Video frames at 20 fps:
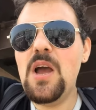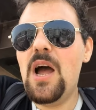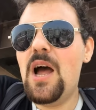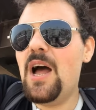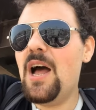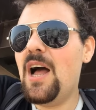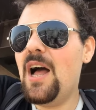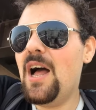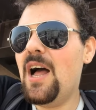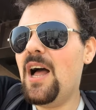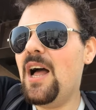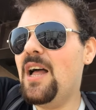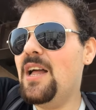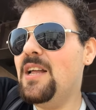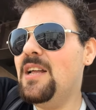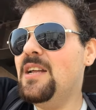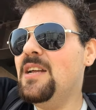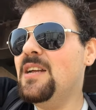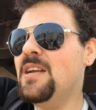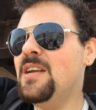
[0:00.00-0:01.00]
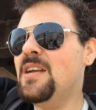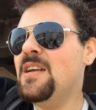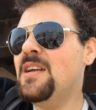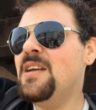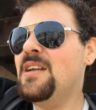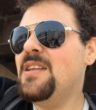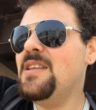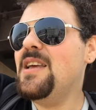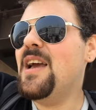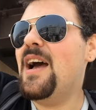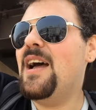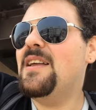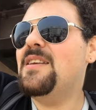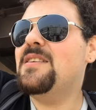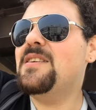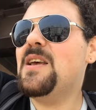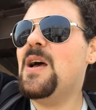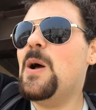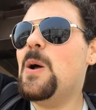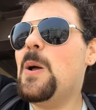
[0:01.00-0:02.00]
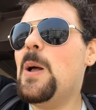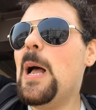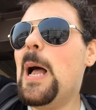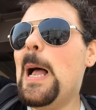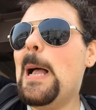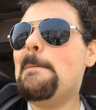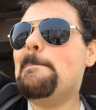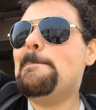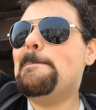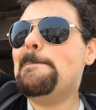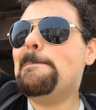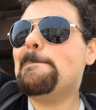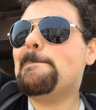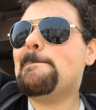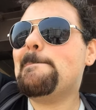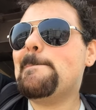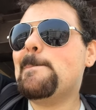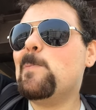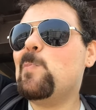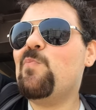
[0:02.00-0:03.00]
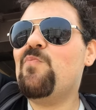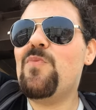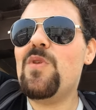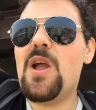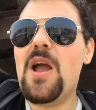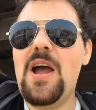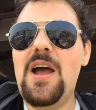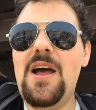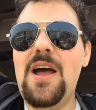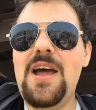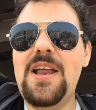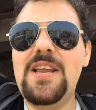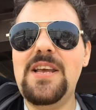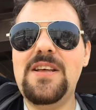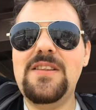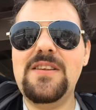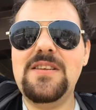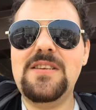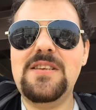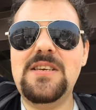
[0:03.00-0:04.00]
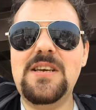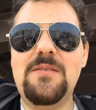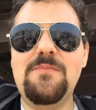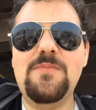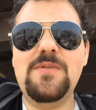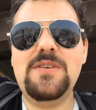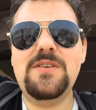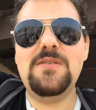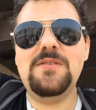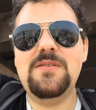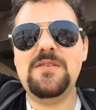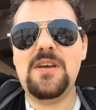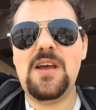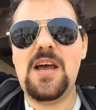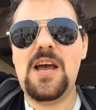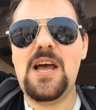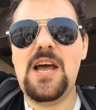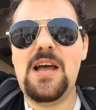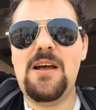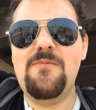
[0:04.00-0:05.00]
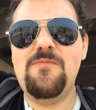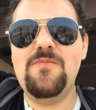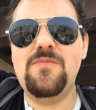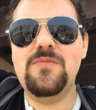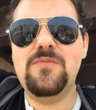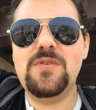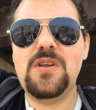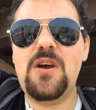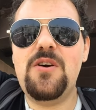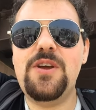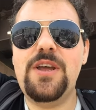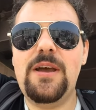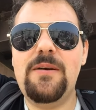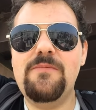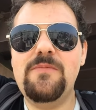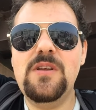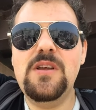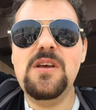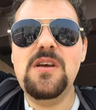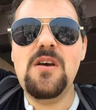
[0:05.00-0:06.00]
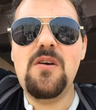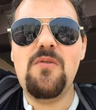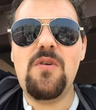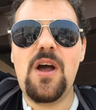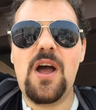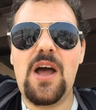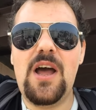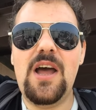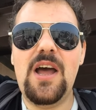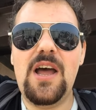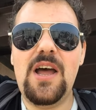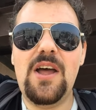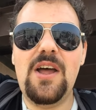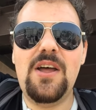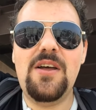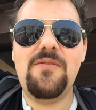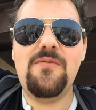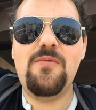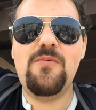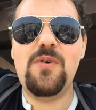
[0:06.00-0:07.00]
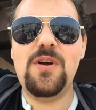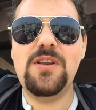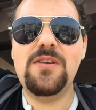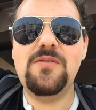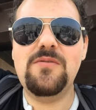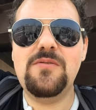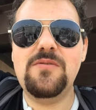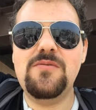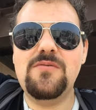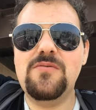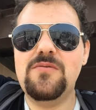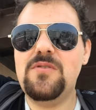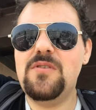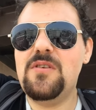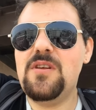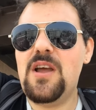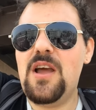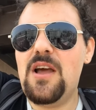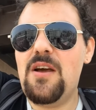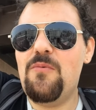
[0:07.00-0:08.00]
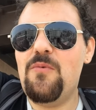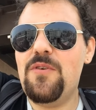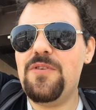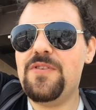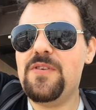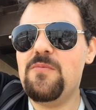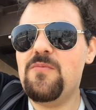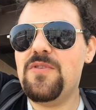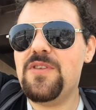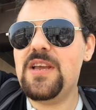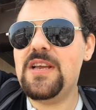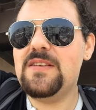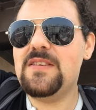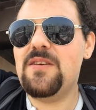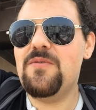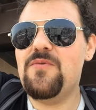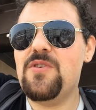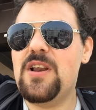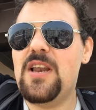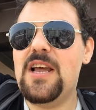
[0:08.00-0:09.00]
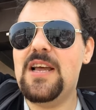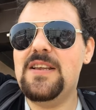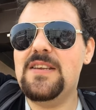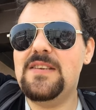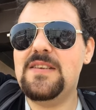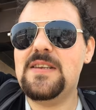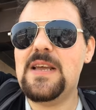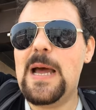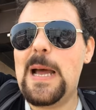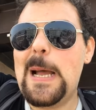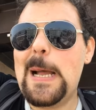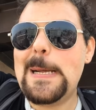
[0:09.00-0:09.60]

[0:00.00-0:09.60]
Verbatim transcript: uh, yeah. So um, uh, any other tips? Um, oh yeah. one some things I've realized